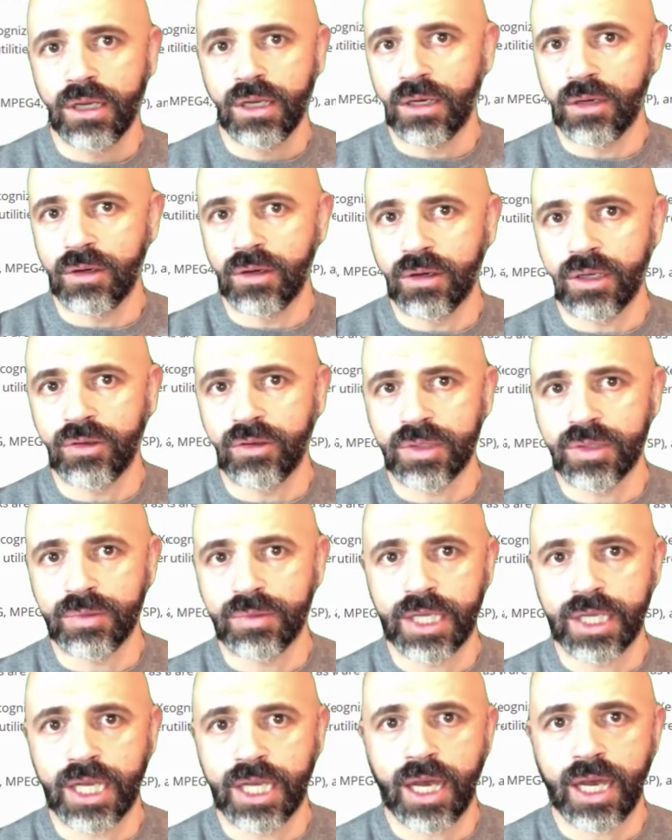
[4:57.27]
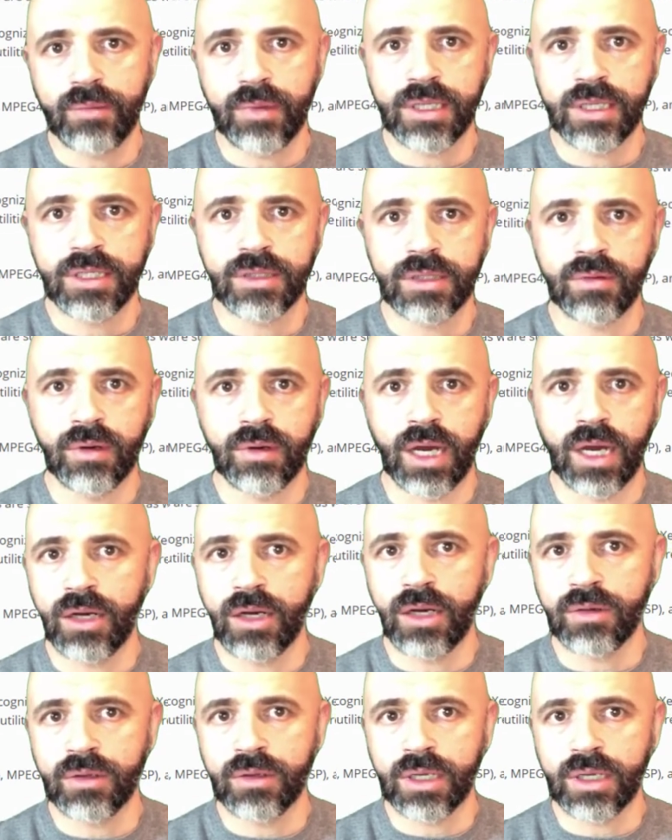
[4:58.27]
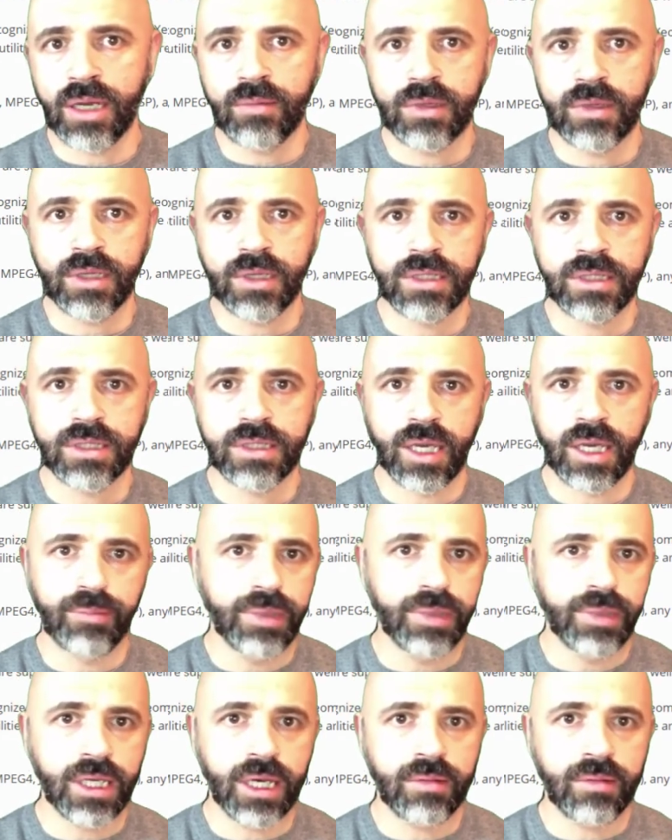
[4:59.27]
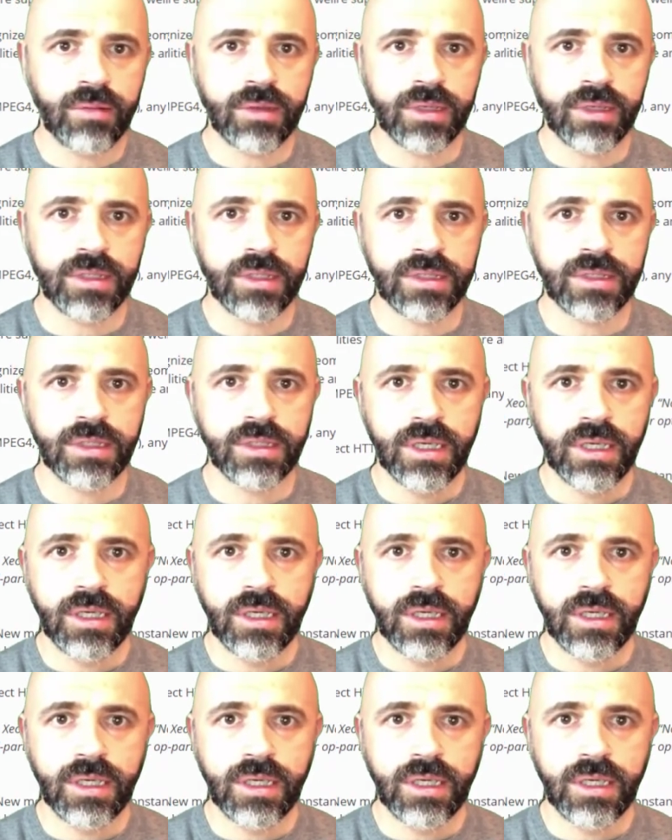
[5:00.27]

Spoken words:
local USB cameras to analog cameras, IP cameras.